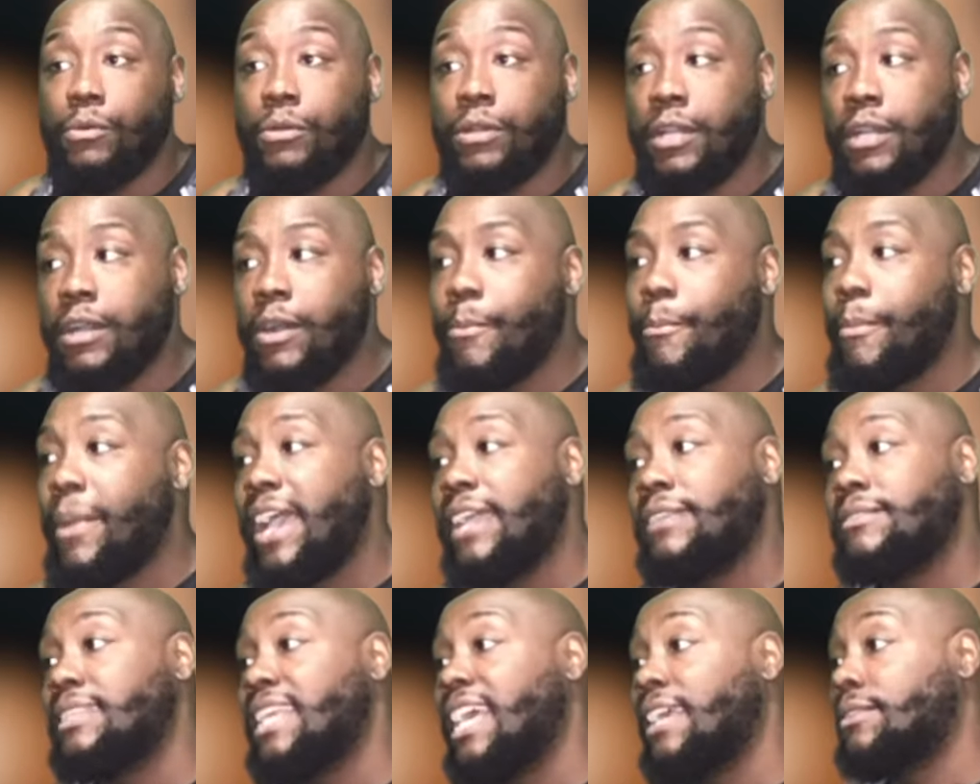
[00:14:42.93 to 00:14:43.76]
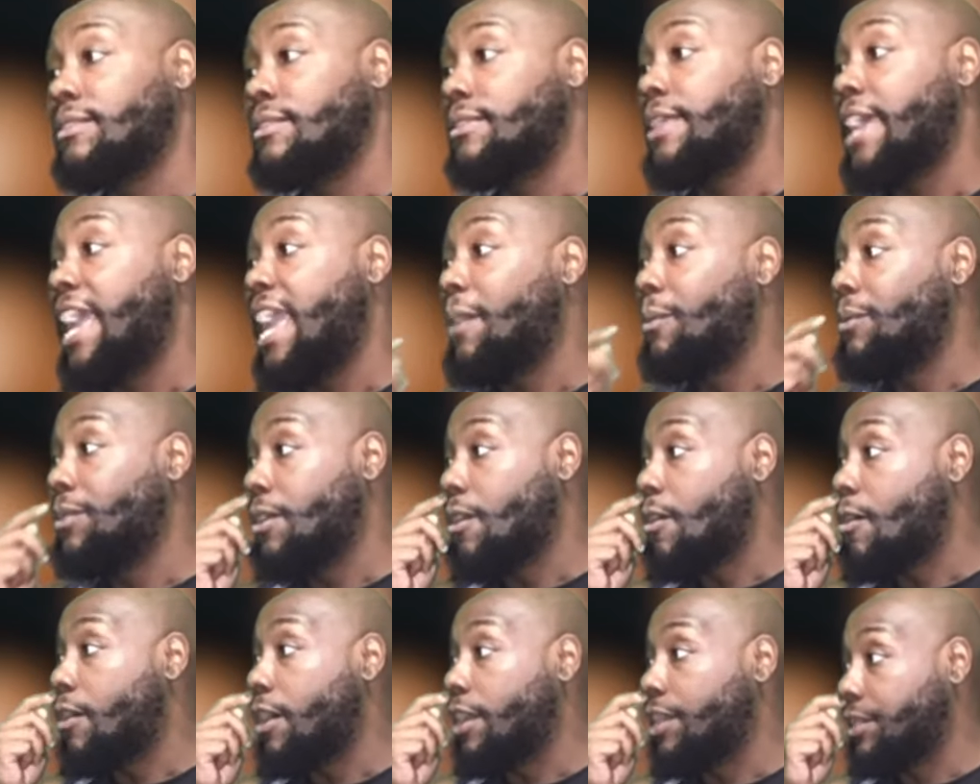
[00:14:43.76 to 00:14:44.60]
comebacks. That's the thing when
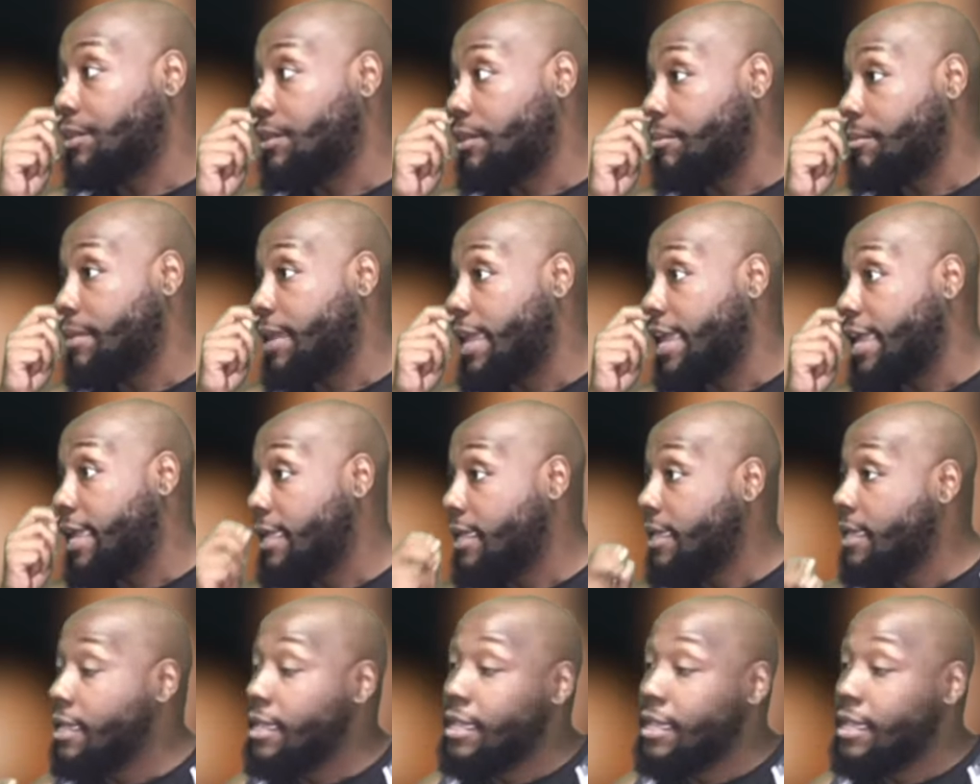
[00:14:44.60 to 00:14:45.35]
you're arguing, man.